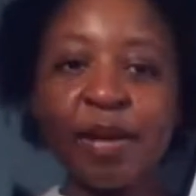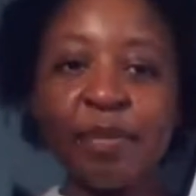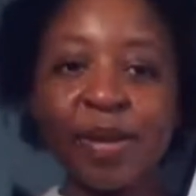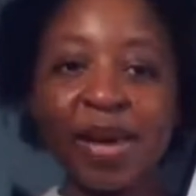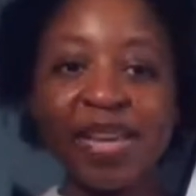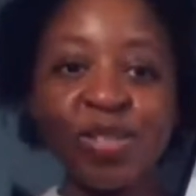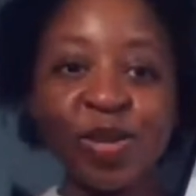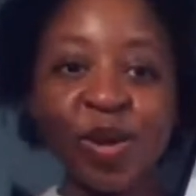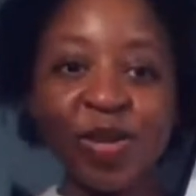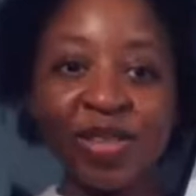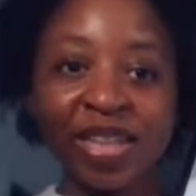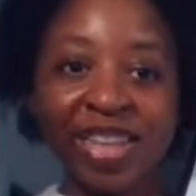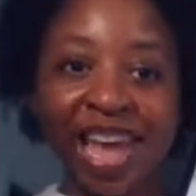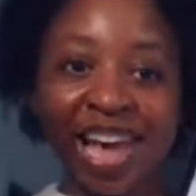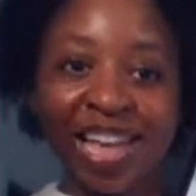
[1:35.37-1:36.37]
based on the
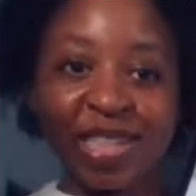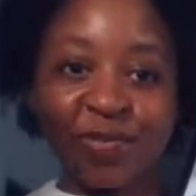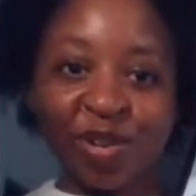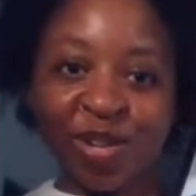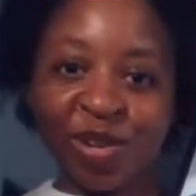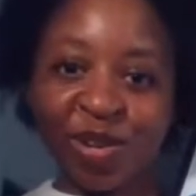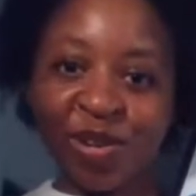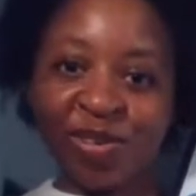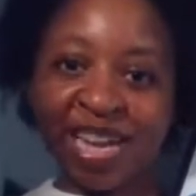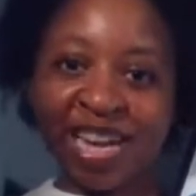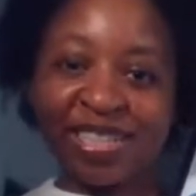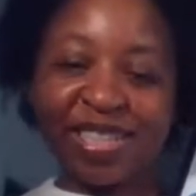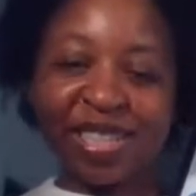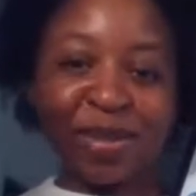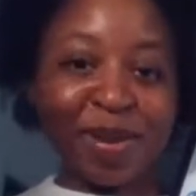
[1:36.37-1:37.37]
last video that
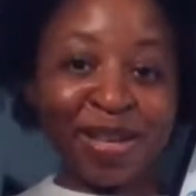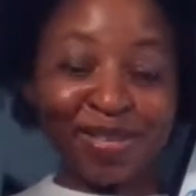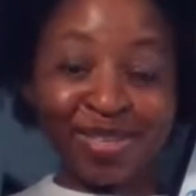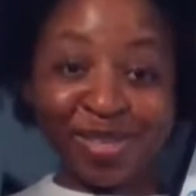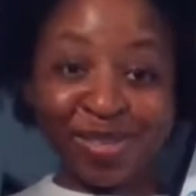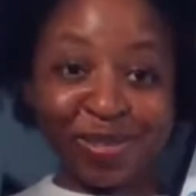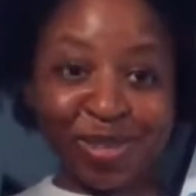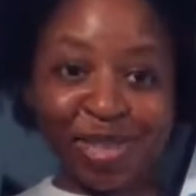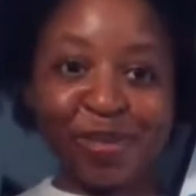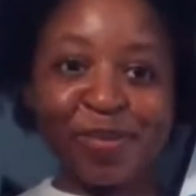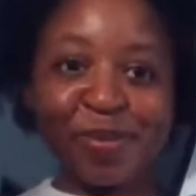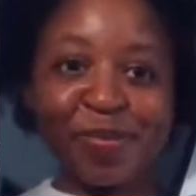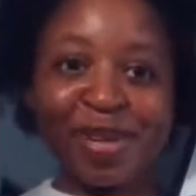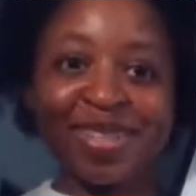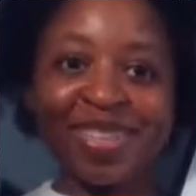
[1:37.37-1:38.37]
I did about six or
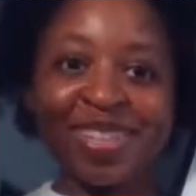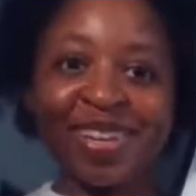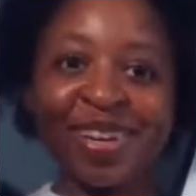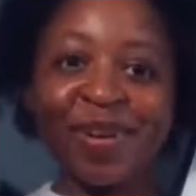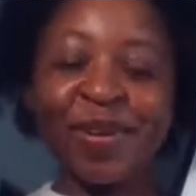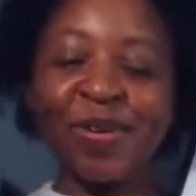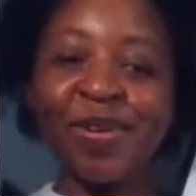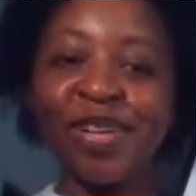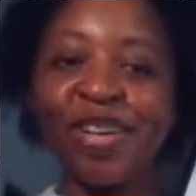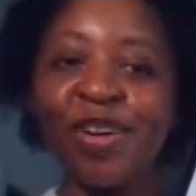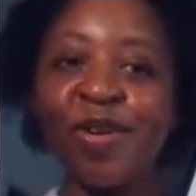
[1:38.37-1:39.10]
seven months ago